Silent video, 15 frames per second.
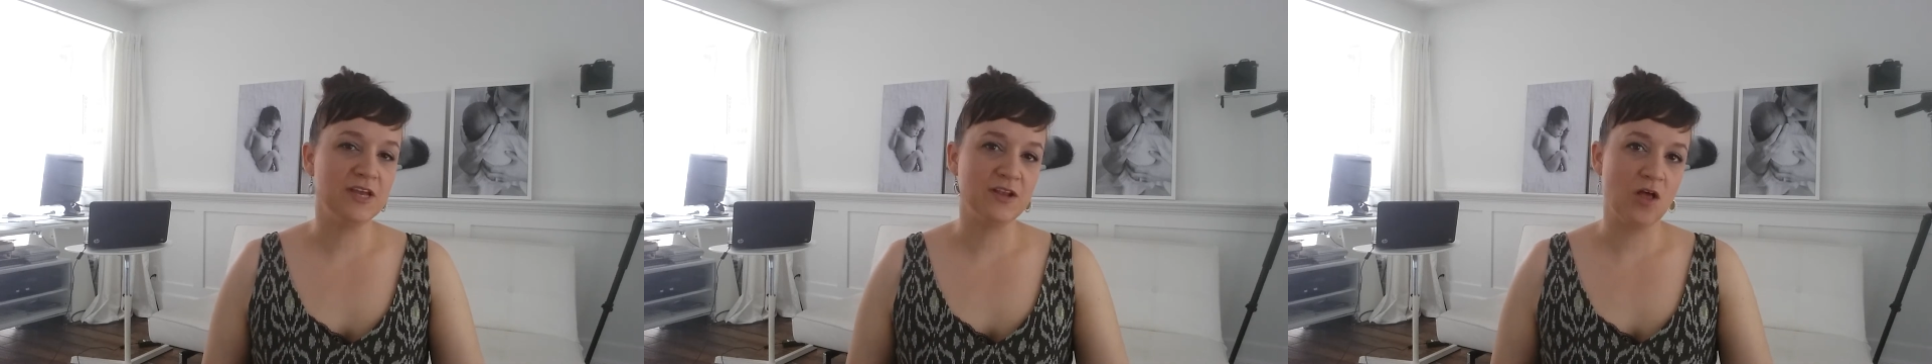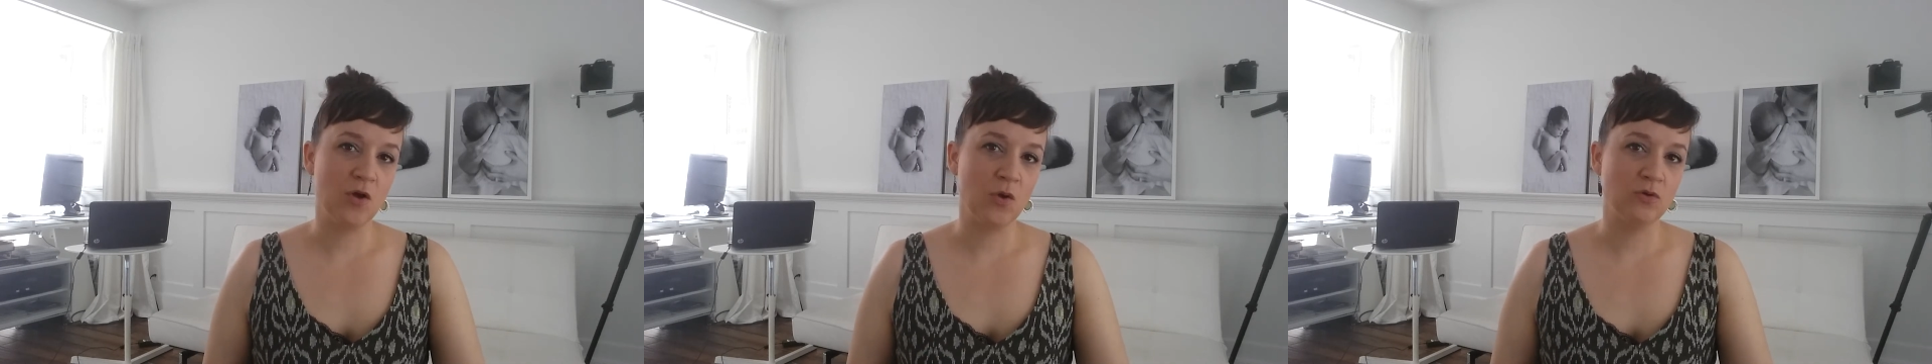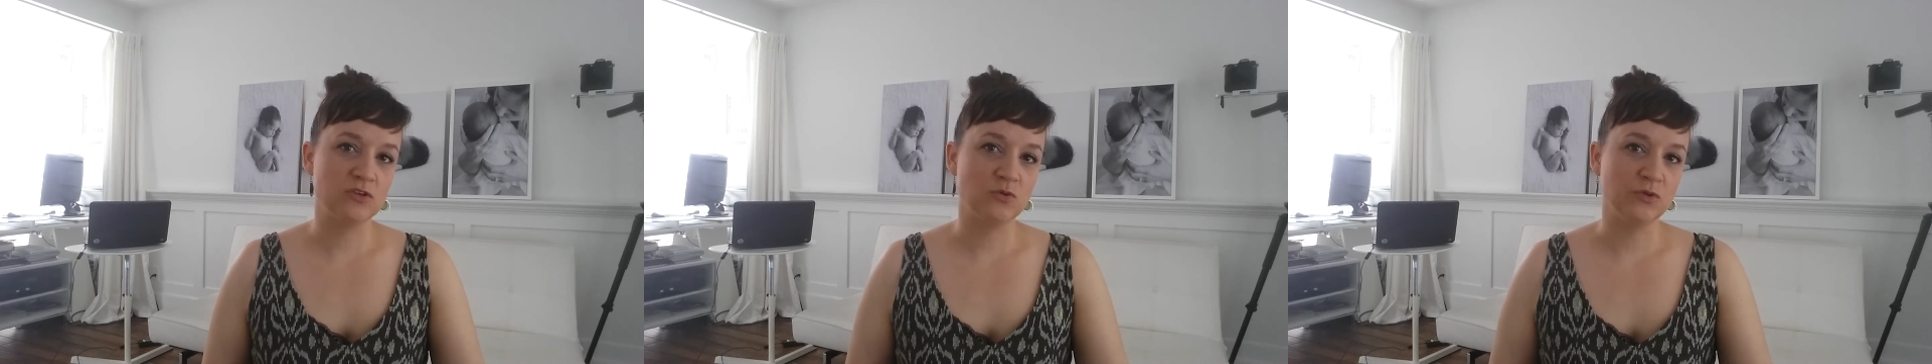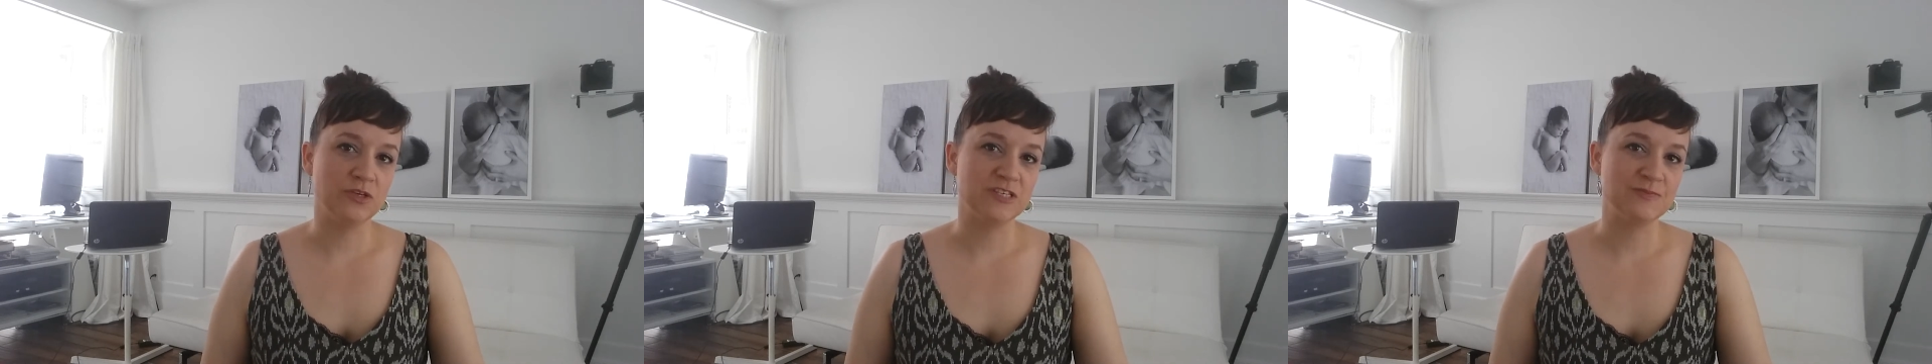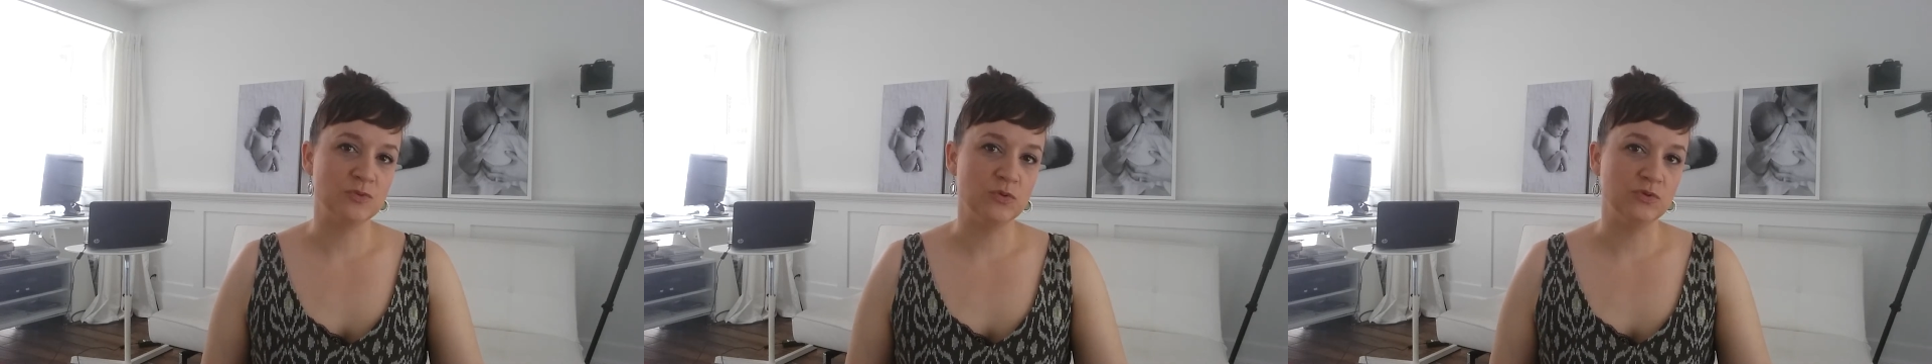it all goes really
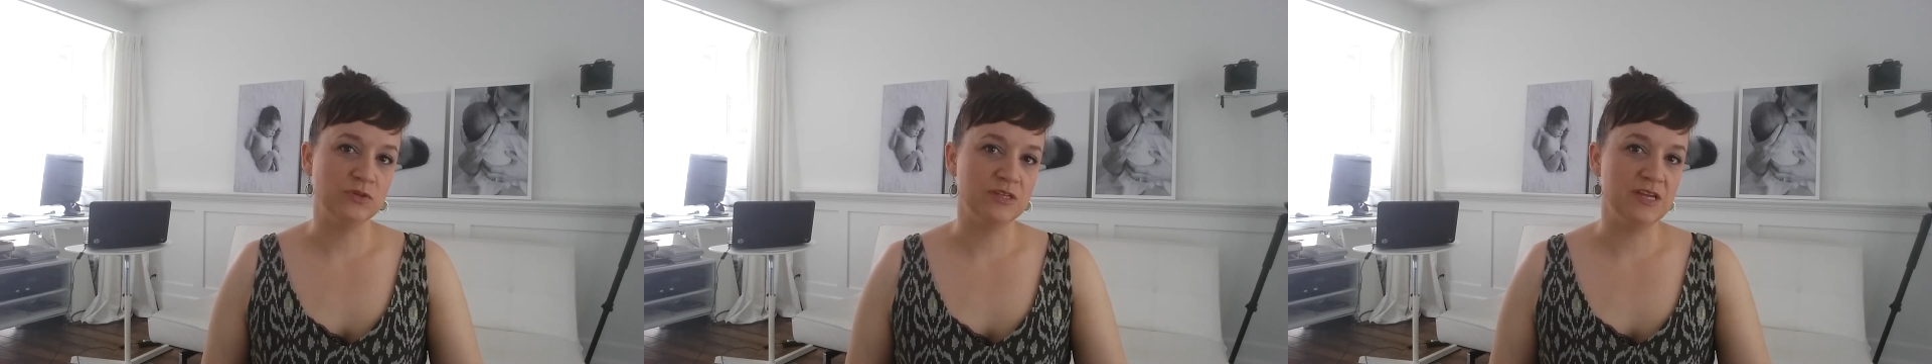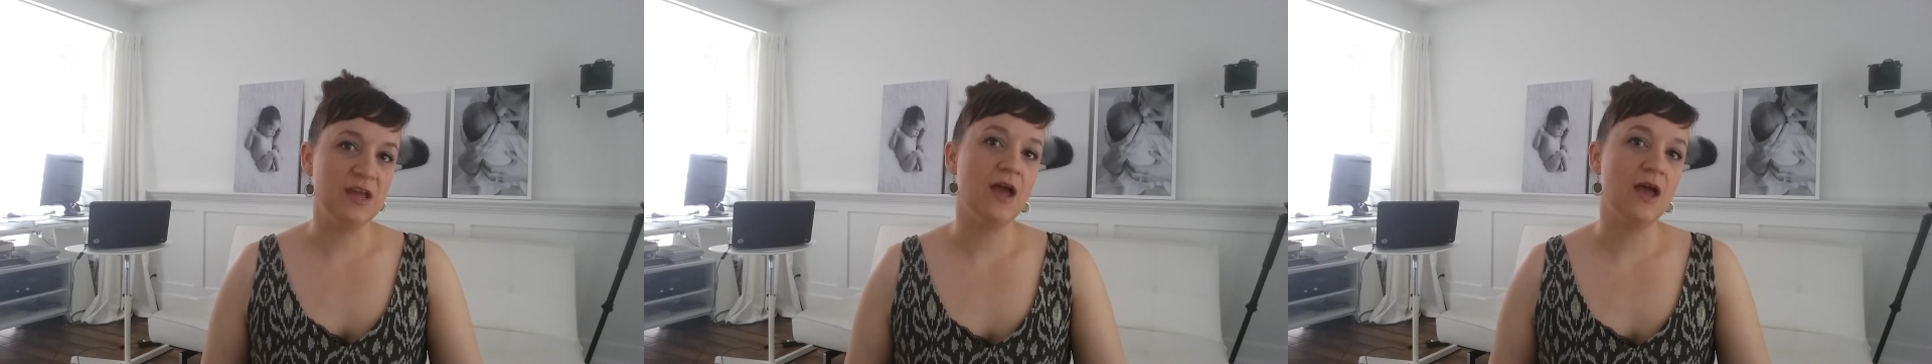smoothly.